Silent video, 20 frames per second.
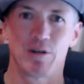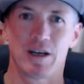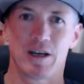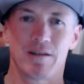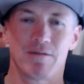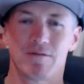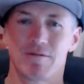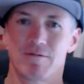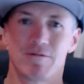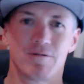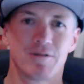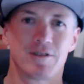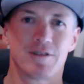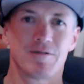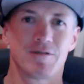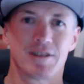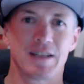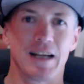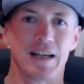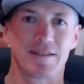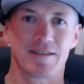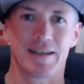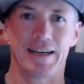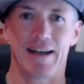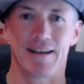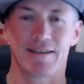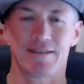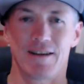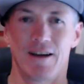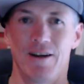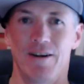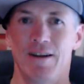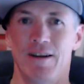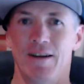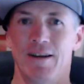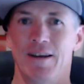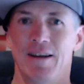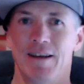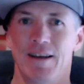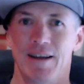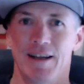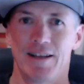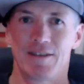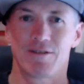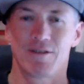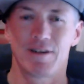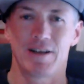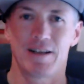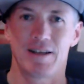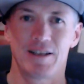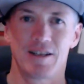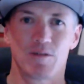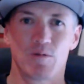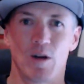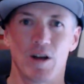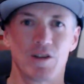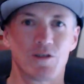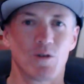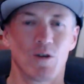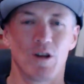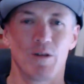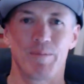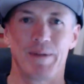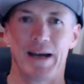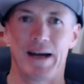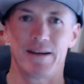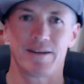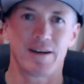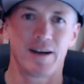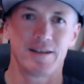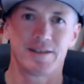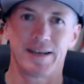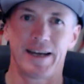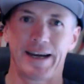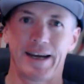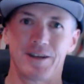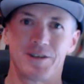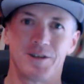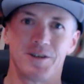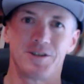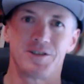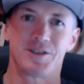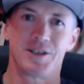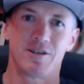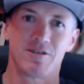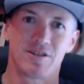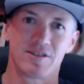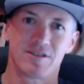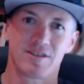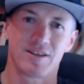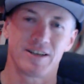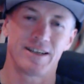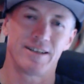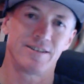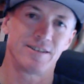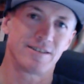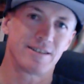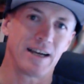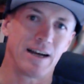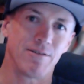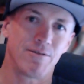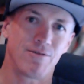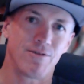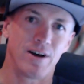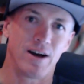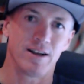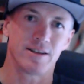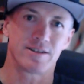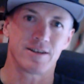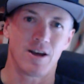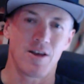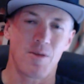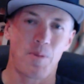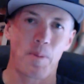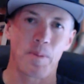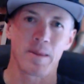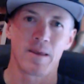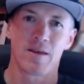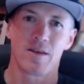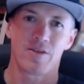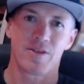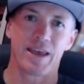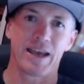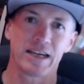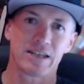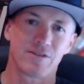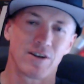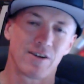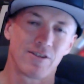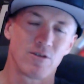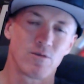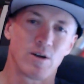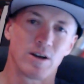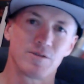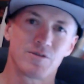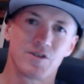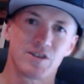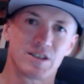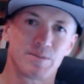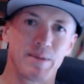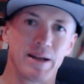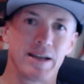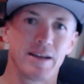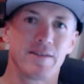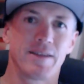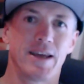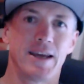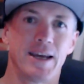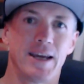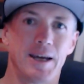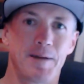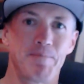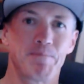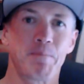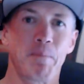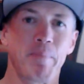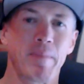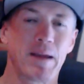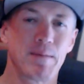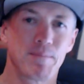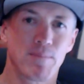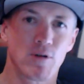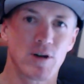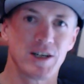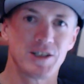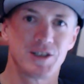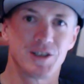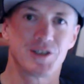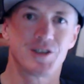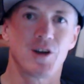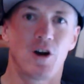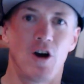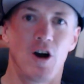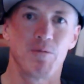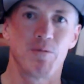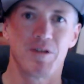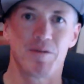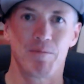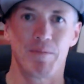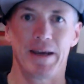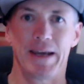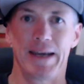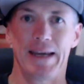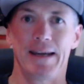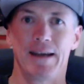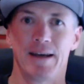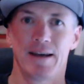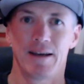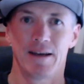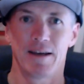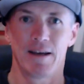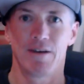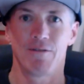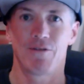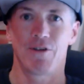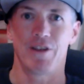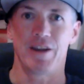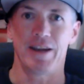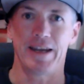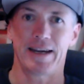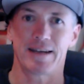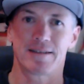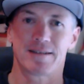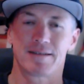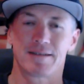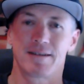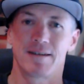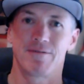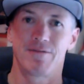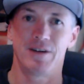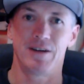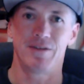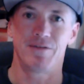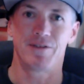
we'll suss it out. So this is what it's all about. Don't take it too seriously and just have fun. So thanks for everyone for spending their precious time with me for the next 15